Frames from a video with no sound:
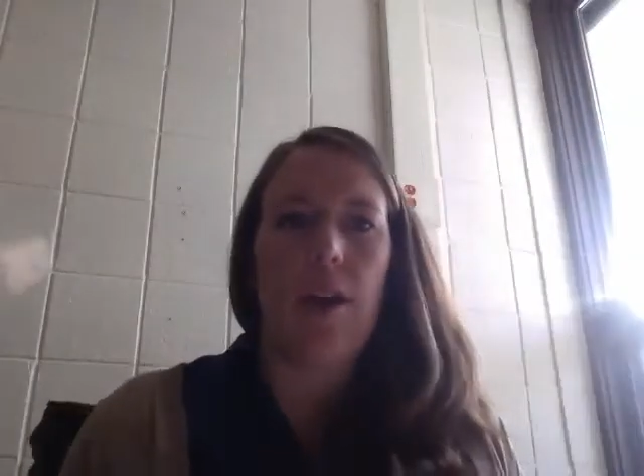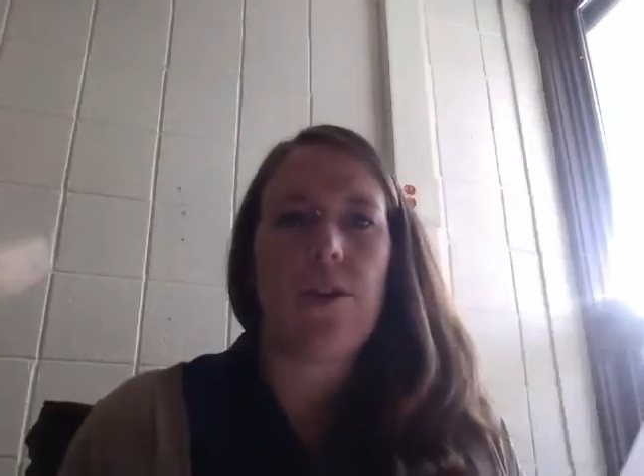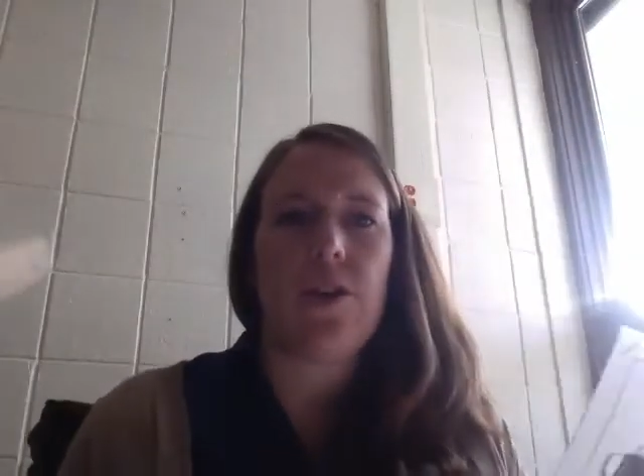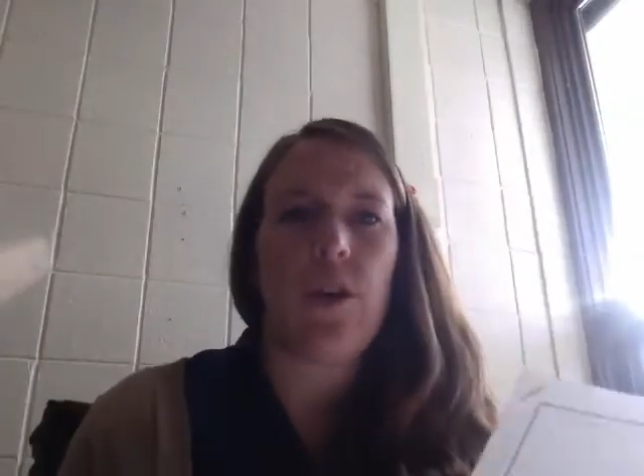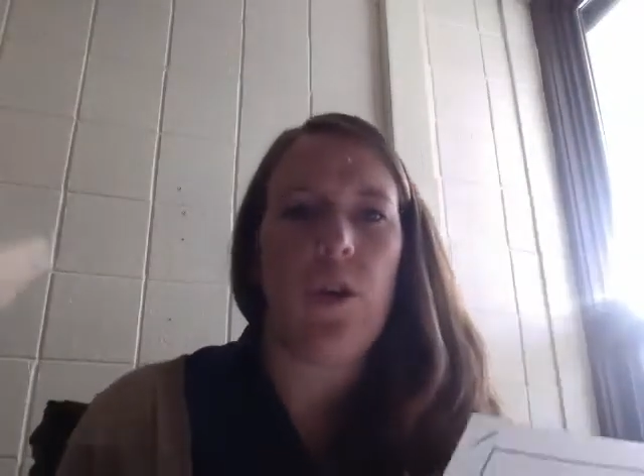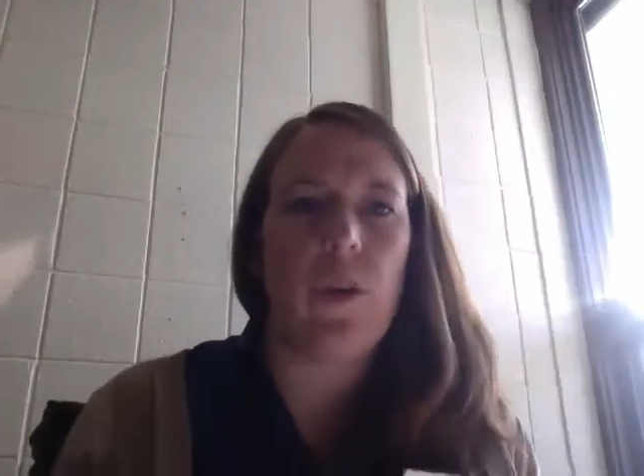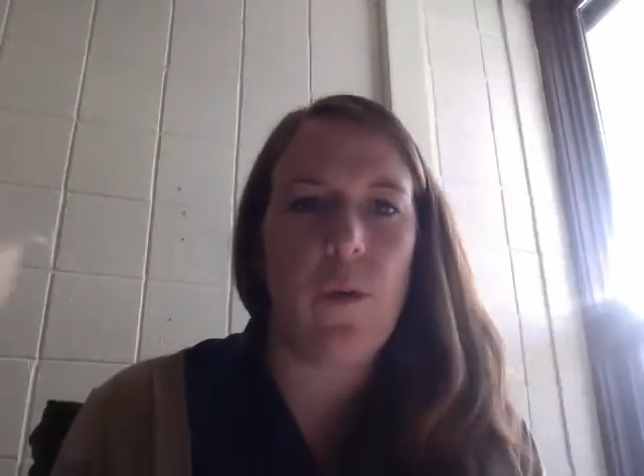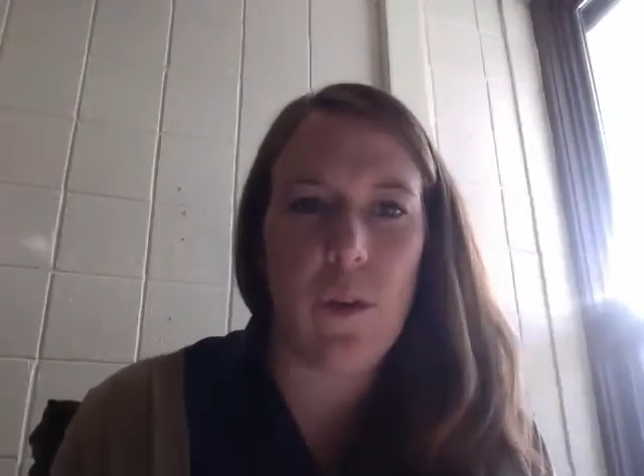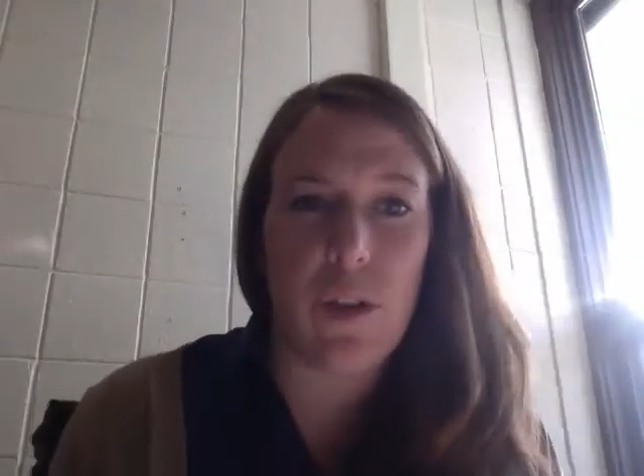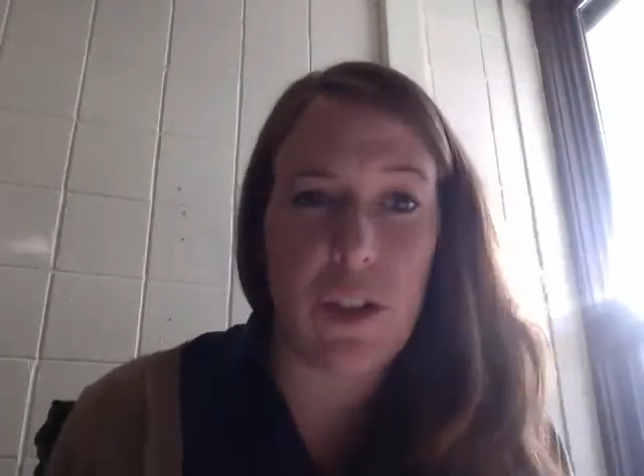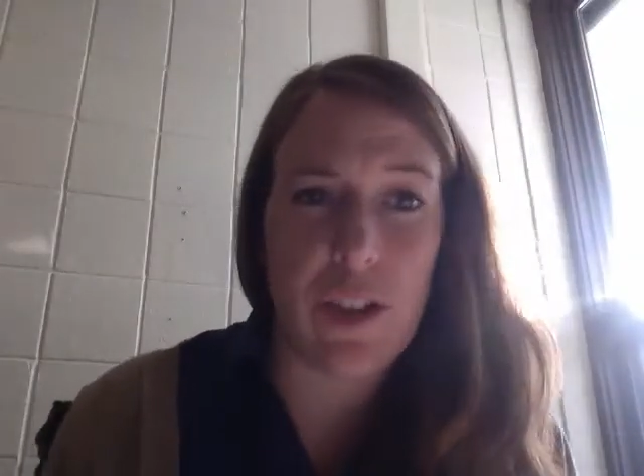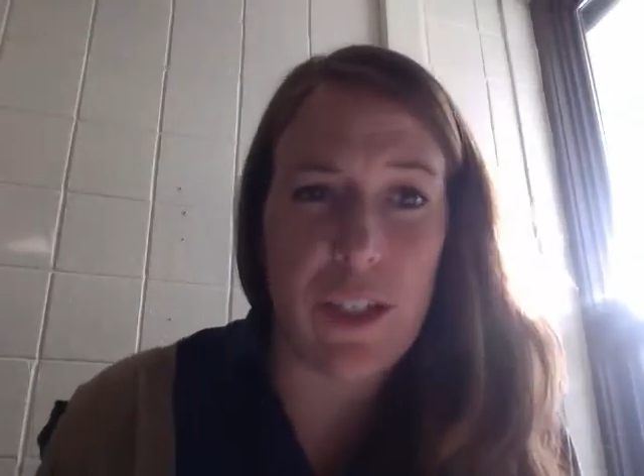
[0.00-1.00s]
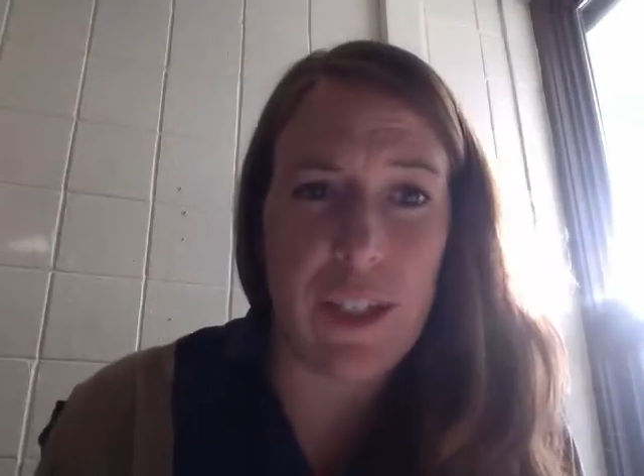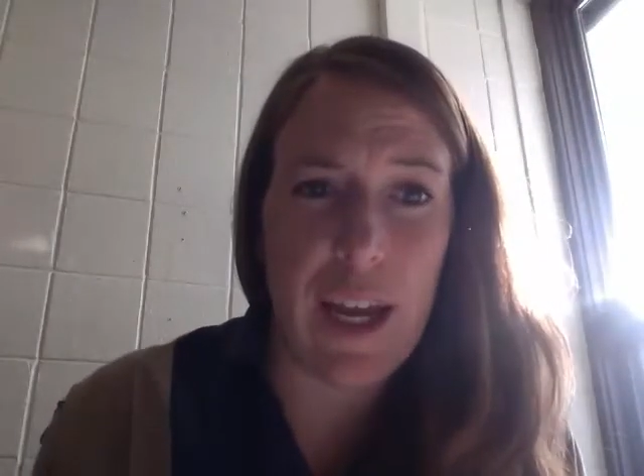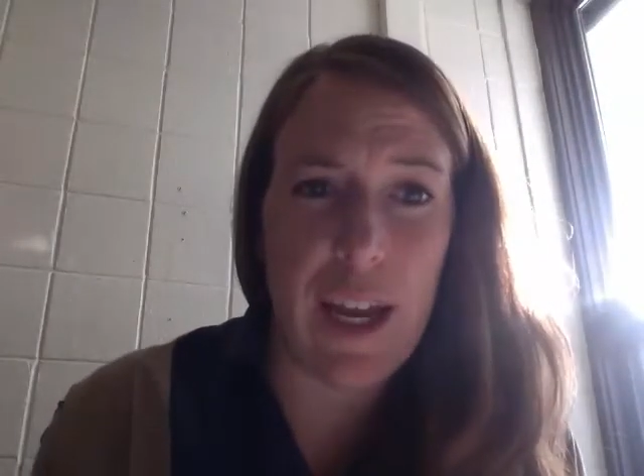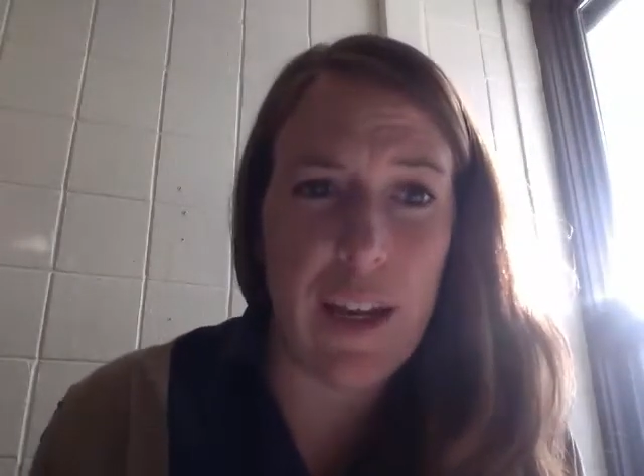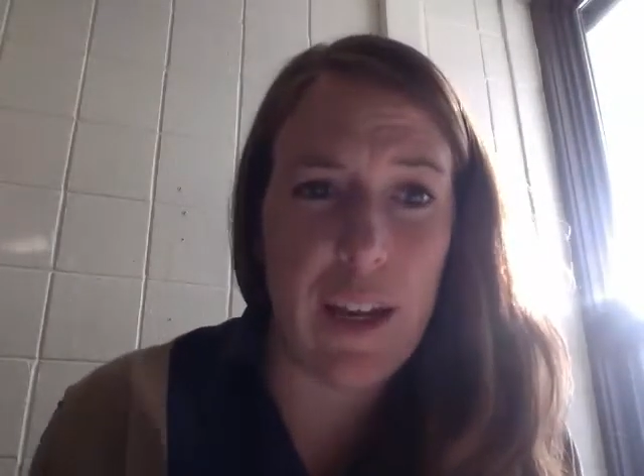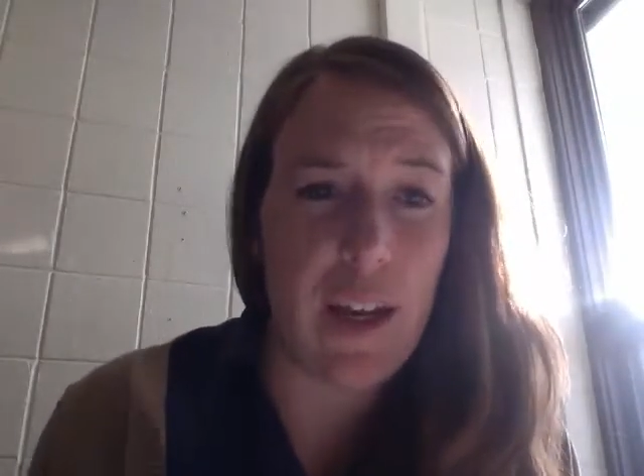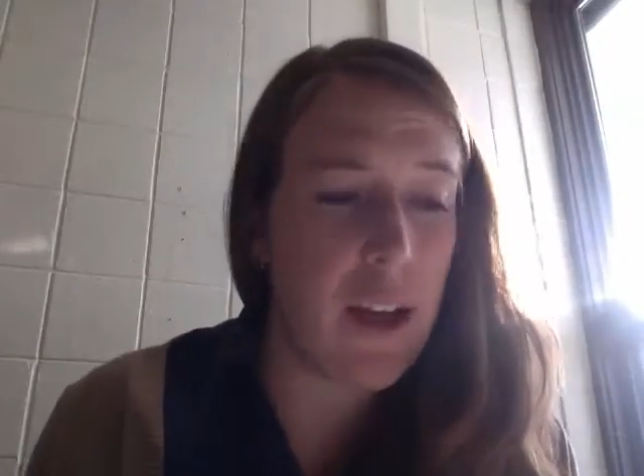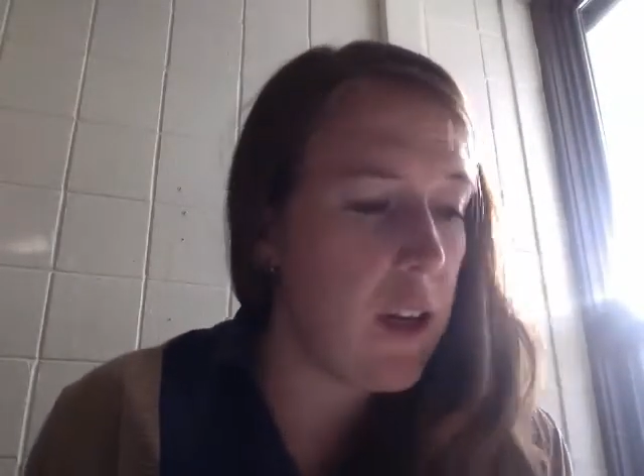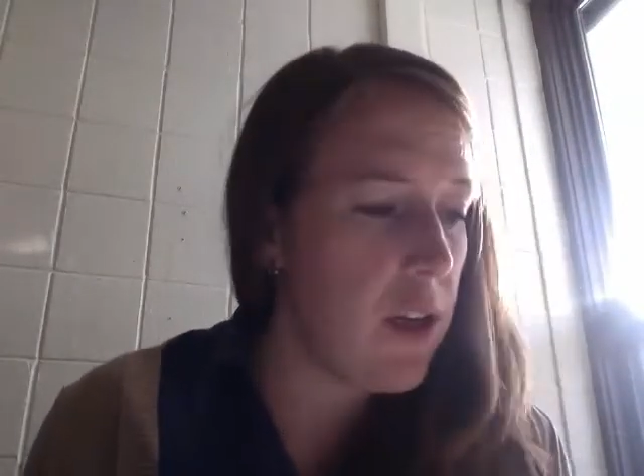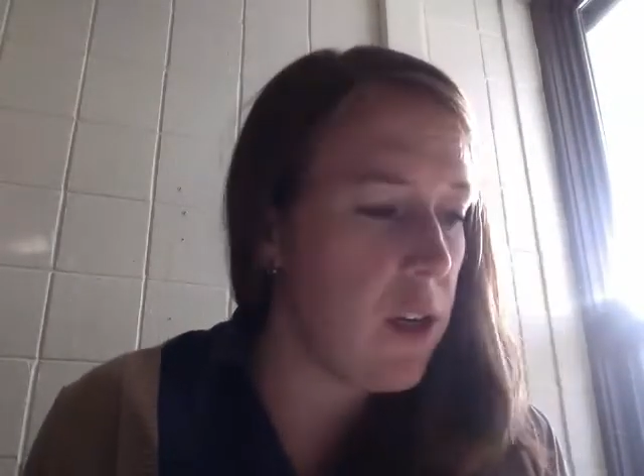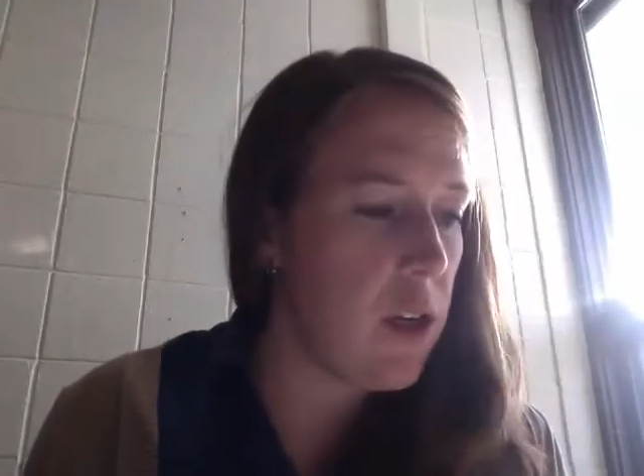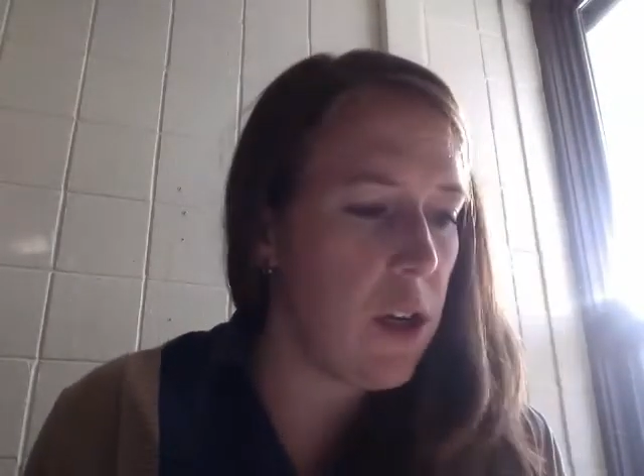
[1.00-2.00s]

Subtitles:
so you understand it.